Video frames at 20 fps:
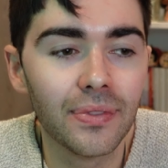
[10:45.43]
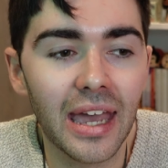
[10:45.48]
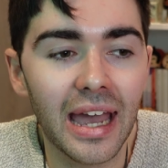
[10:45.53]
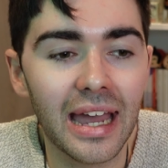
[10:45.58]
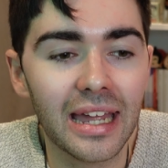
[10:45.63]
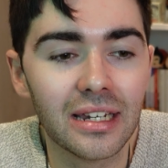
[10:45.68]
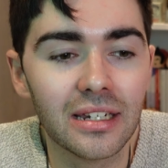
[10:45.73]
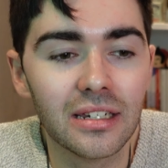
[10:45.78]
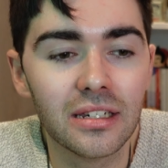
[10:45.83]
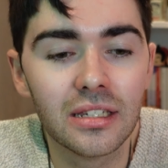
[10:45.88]

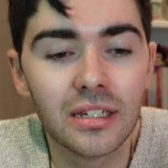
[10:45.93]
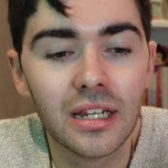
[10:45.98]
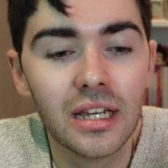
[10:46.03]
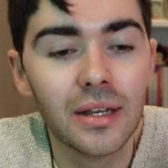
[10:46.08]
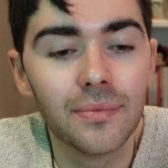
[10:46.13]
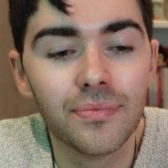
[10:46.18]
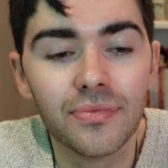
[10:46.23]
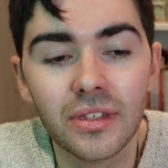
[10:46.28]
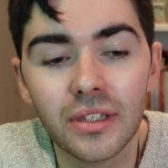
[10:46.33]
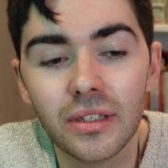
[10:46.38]
And
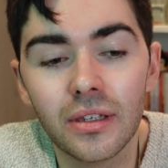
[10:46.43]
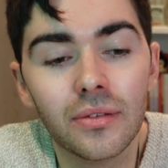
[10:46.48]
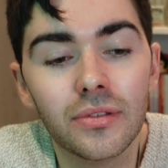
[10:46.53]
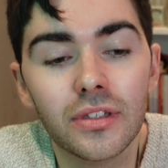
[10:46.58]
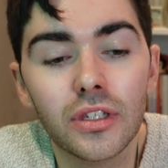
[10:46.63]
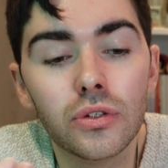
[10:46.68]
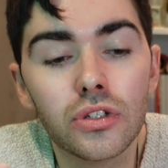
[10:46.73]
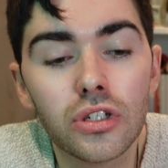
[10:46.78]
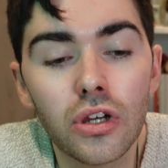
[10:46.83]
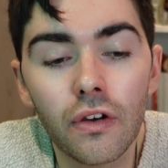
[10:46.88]

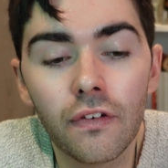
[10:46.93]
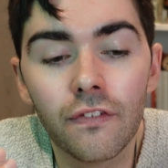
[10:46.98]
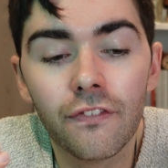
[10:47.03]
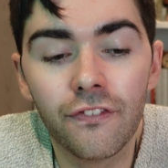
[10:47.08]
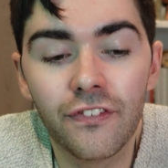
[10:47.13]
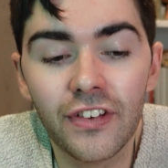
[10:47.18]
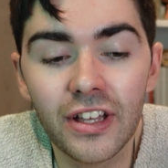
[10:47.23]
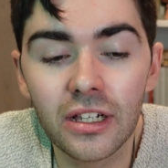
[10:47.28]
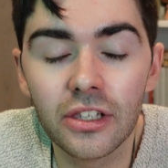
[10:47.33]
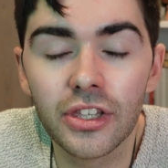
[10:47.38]
you don't
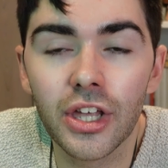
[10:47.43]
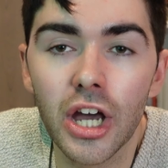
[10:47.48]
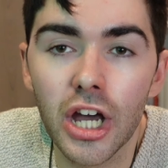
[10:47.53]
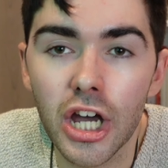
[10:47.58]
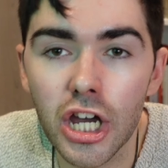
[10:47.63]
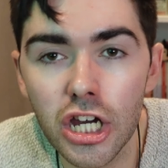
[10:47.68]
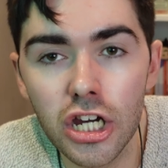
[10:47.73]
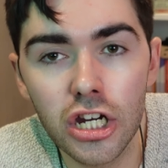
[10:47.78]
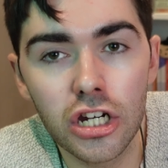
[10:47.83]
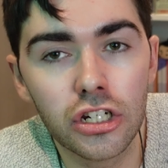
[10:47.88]
feel the
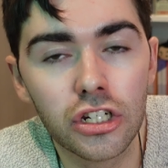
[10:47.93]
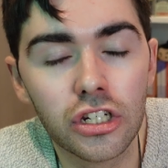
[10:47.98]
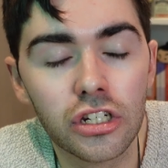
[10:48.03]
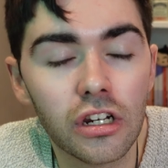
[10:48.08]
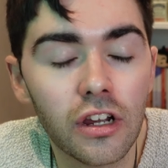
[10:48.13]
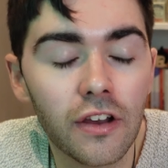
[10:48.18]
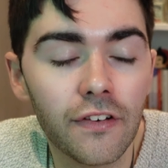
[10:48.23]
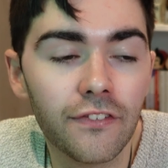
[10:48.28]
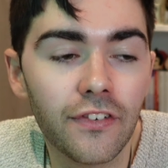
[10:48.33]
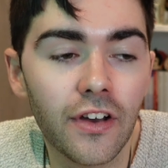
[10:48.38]

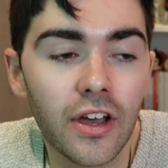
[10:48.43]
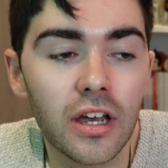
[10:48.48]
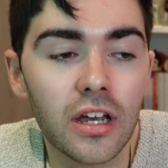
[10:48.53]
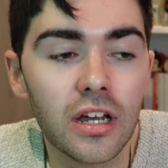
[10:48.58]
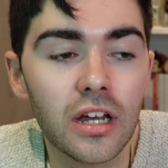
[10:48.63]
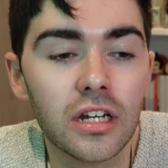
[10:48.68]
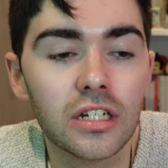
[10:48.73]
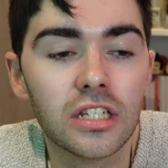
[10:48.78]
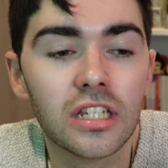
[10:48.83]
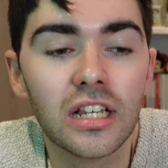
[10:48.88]
urge for
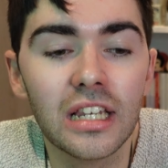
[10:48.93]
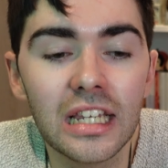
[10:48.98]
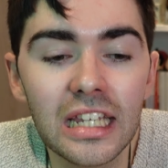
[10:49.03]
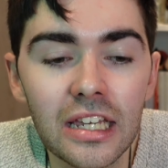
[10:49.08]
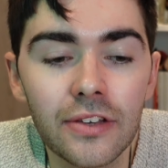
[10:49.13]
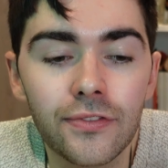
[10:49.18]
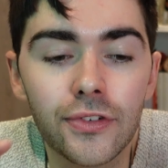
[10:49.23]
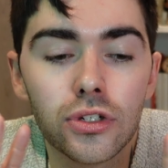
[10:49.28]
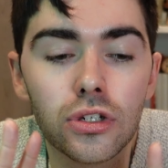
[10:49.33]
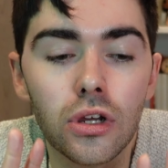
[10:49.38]
her to
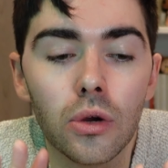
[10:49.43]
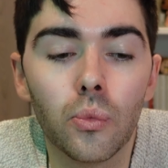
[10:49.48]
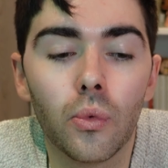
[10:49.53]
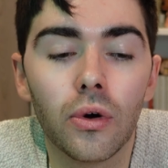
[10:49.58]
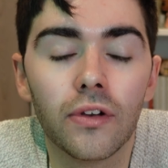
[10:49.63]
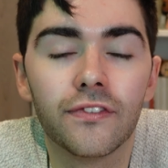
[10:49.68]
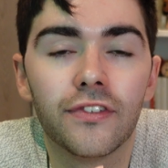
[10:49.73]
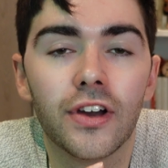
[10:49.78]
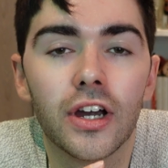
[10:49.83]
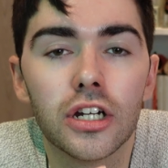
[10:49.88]
leave. You don't
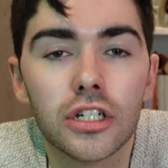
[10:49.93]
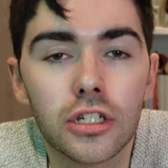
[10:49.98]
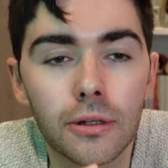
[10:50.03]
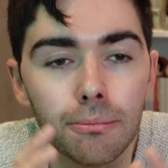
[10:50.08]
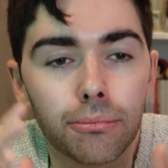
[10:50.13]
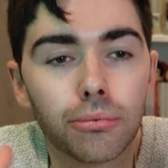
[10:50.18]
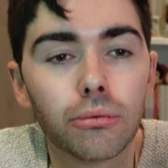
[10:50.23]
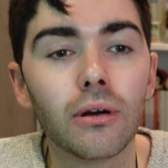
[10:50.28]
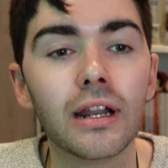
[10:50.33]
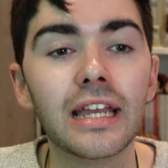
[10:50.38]
want for her to
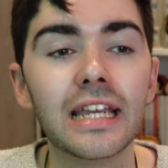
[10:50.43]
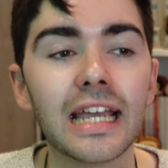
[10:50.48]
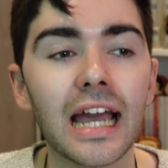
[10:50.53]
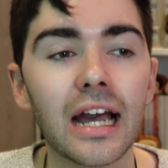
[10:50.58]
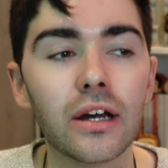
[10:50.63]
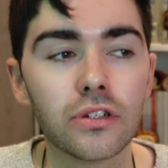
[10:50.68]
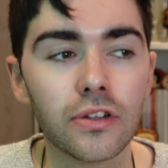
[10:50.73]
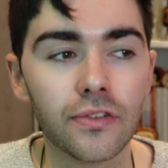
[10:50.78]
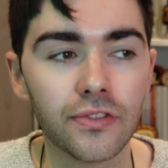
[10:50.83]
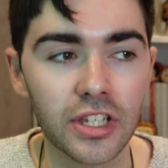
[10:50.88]
break
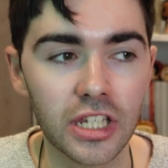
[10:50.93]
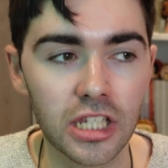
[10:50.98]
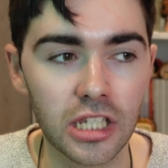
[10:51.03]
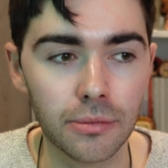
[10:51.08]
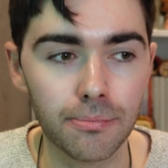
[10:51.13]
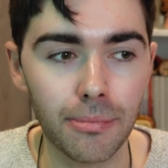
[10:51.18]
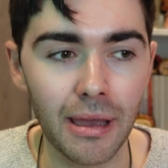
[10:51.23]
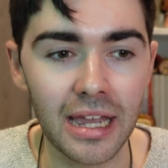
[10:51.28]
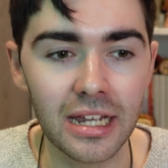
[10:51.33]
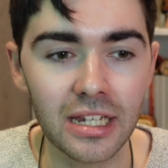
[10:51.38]
out of this
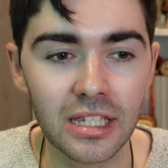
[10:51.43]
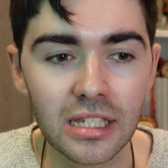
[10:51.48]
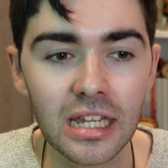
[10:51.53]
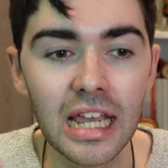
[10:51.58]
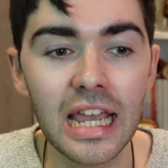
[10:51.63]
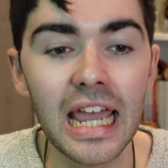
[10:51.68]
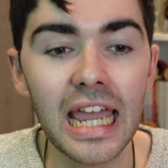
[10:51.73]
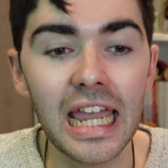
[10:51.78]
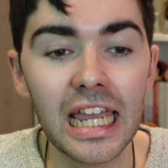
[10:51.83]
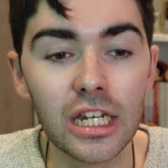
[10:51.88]
space
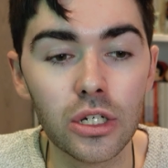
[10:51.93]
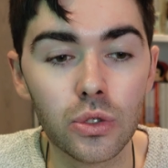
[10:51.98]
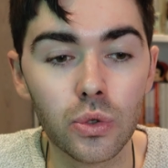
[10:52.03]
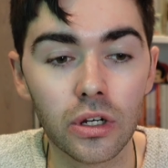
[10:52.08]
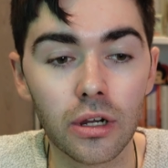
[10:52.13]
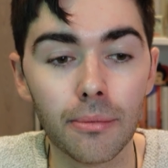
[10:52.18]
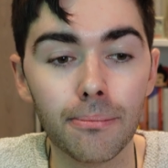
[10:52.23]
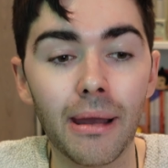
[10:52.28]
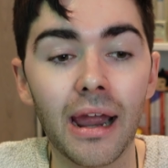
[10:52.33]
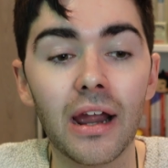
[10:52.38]
into a
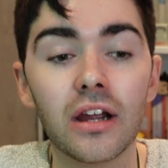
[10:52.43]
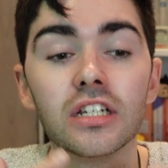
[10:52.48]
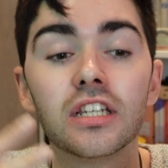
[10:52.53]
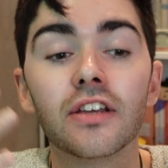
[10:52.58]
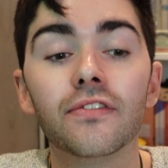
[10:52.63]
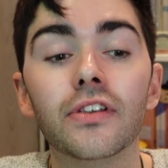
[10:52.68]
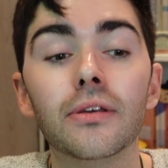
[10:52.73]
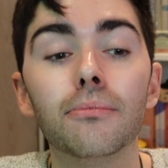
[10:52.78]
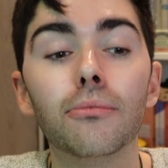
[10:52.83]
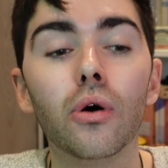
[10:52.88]

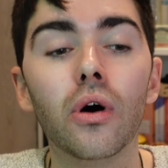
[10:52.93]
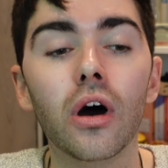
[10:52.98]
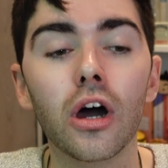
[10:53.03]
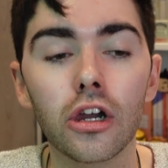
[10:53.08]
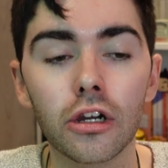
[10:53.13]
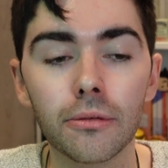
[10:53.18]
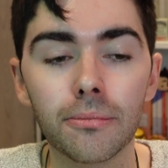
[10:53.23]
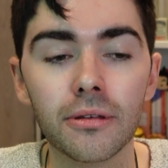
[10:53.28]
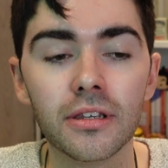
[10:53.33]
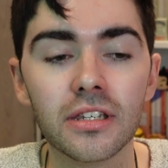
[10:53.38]
comparatively more
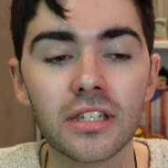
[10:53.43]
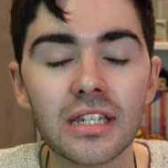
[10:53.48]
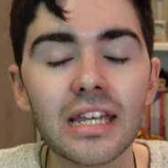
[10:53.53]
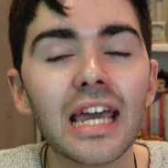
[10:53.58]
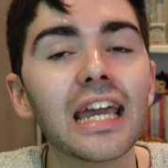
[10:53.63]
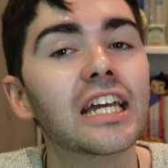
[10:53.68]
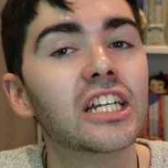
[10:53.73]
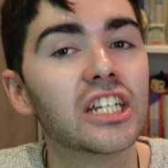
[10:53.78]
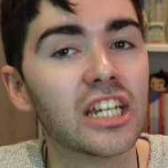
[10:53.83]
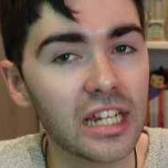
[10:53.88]
open
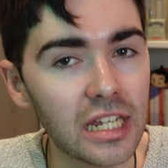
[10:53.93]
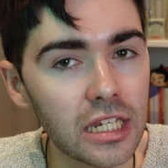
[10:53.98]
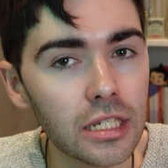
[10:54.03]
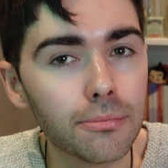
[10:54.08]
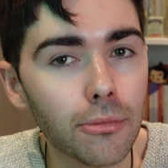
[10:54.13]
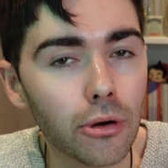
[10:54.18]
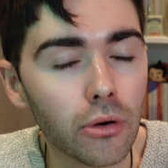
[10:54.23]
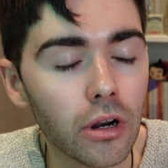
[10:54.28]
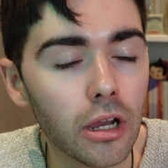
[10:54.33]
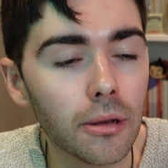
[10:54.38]
stage. It
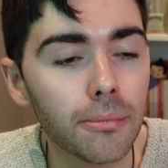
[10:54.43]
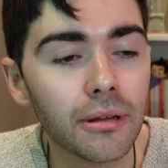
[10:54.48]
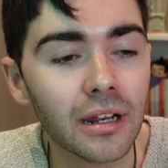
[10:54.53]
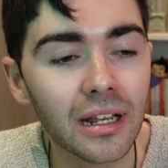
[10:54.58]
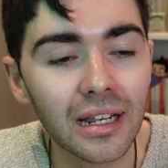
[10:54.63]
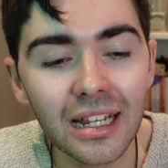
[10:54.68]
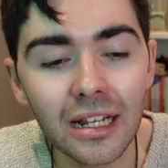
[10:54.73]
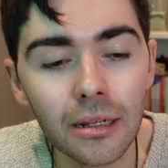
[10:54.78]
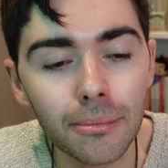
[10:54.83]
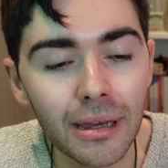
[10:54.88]
is more open a
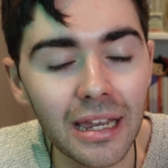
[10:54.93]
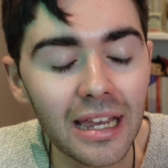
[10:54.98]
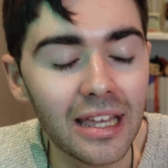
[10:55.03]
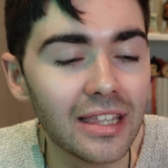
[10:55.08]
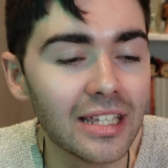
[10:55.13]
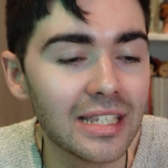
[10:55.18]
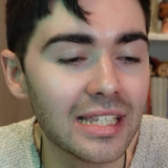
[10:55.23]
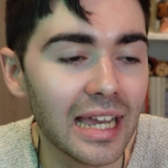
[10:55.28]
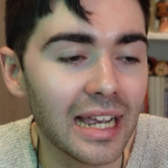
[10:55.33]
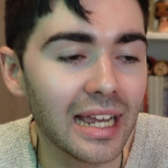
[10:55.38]
little bit in
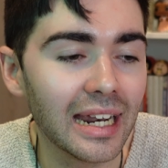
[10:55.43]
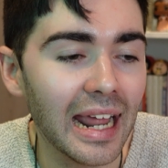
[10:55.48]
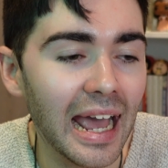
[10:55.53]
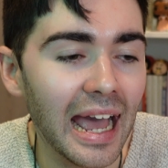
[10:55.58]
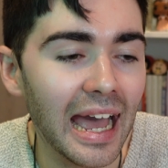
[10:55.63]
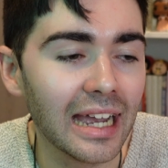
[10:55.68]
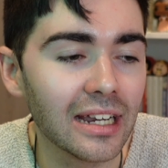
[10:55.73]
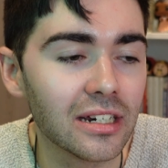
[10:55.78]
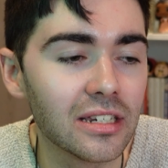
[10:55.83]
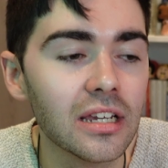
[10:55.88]
the second
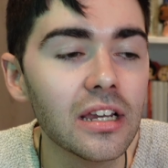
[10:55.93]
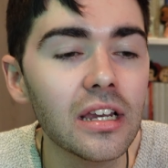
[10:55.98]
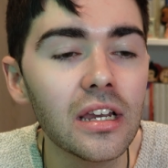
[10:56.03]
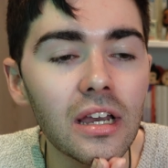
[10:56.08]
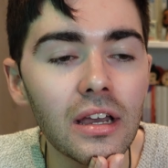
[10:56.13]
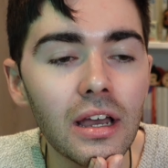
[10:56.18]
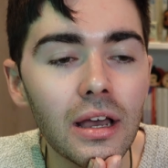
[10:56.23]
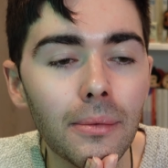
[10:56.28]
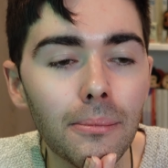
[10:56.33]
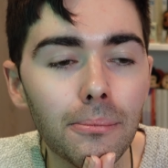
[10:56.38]
act,
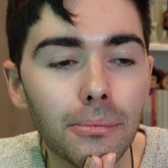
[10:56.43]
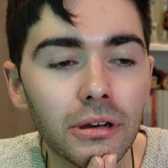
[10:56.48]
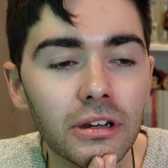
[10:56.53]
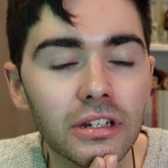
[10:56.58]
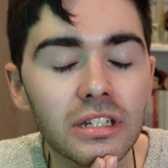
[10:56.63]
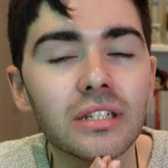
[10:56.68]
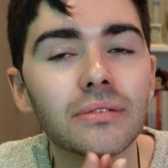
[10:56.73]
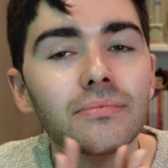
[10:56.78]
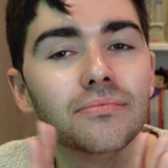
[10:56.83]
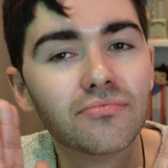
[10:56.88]

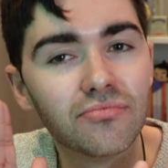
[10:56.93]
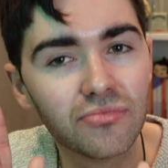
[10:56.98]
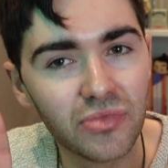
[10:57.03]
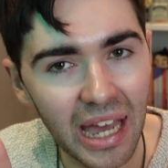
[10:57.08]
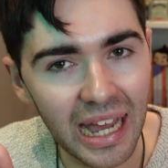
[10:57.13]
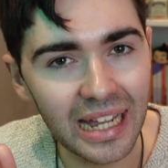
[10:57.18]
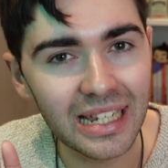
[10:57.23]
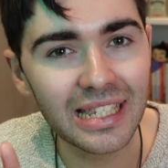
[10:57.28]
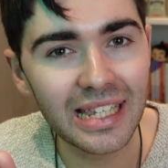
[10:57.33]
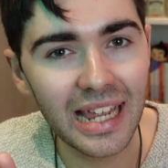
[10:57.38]
but
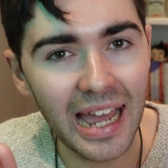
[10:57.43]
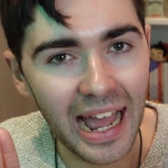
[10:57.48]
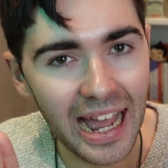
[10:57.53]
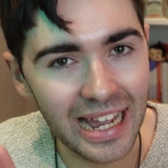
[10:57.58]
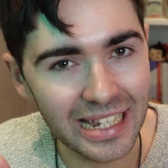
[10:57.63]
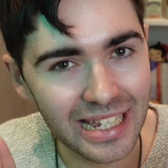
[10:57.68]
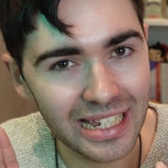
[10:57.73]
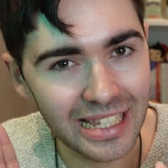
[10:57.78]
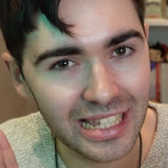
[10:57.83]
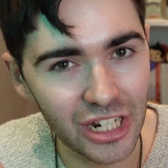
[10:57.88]
that set
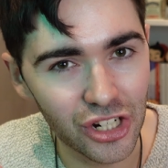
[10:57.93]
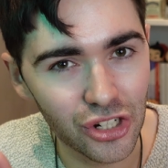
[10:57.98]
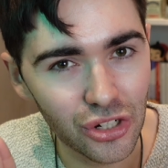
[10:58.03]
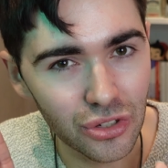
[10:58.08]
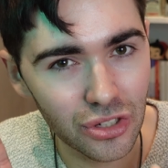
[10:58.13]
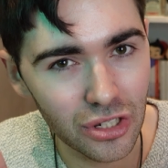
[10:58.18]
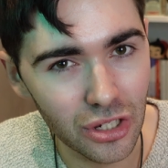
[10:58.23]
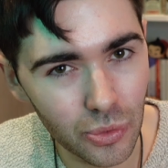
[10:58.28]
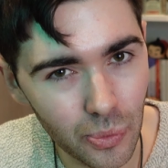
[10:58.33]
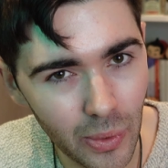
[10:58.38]
has its
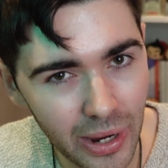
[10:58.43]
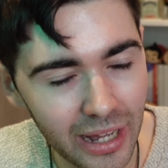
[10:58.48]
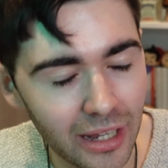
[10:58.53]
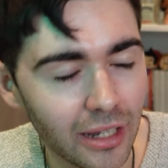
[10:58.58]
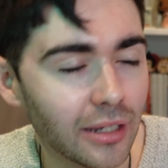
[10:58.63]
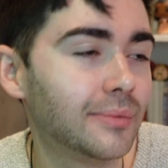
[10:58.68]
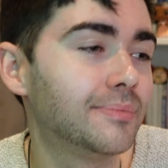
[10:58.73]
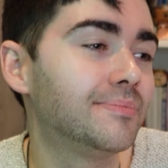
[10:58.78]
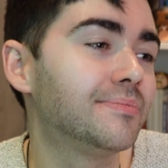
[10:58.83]
issues as well.